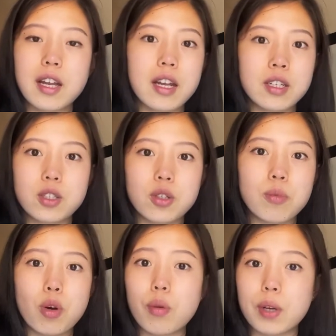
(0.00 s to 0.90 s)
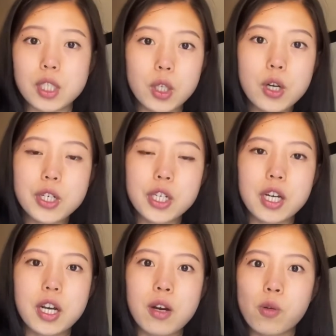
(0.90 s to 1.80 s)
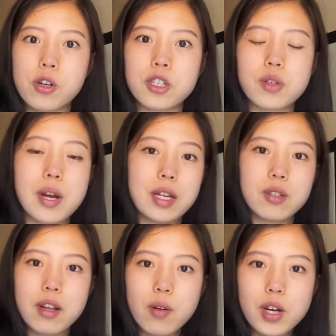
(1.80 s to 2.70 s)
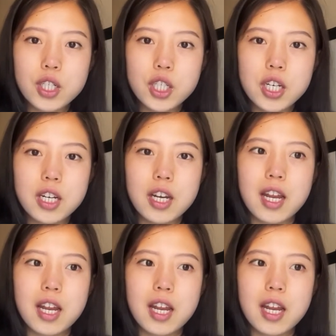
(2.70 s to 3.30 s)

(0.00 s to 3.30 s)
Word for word: and do more research in order to answer that question